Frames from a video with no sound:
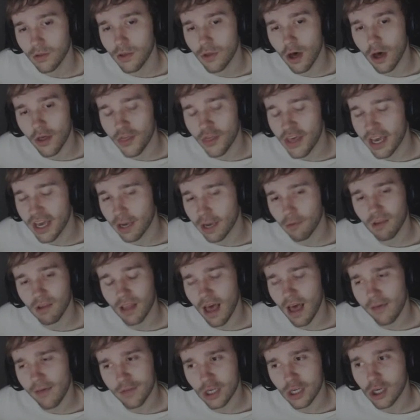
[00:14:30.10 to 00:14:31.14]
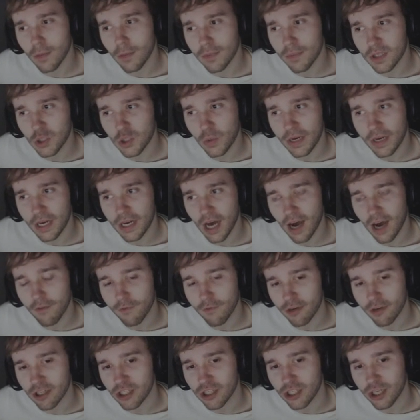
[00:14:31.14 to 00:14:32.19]
Nothing will ever come between our
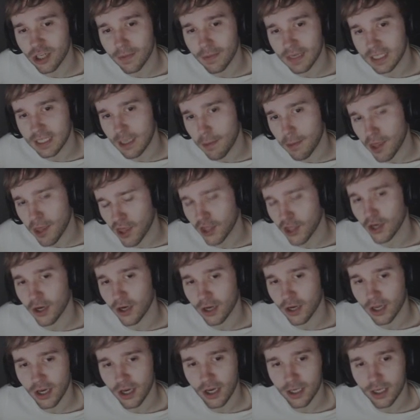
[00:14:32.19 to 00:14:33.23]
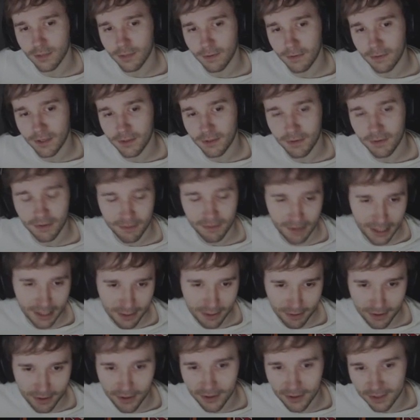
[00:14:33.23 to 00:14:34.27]
friendship except the third curse, but which will
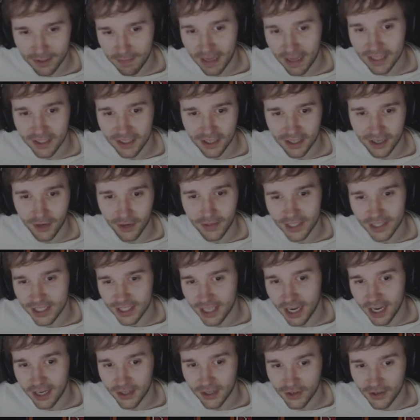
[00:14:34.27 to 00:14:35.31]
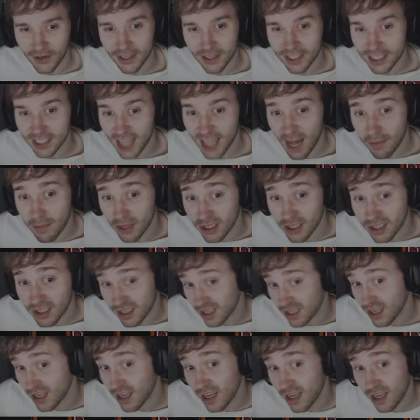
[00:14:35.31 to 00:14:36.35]
which will cause Ben to go insane and try and stab
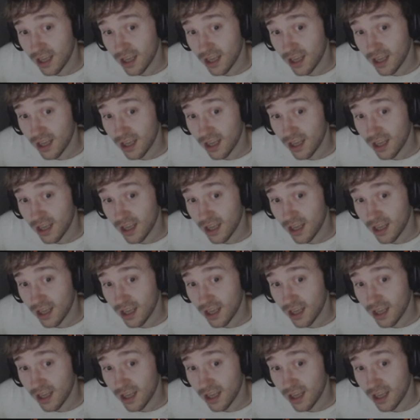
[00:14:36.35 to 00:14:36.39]
us.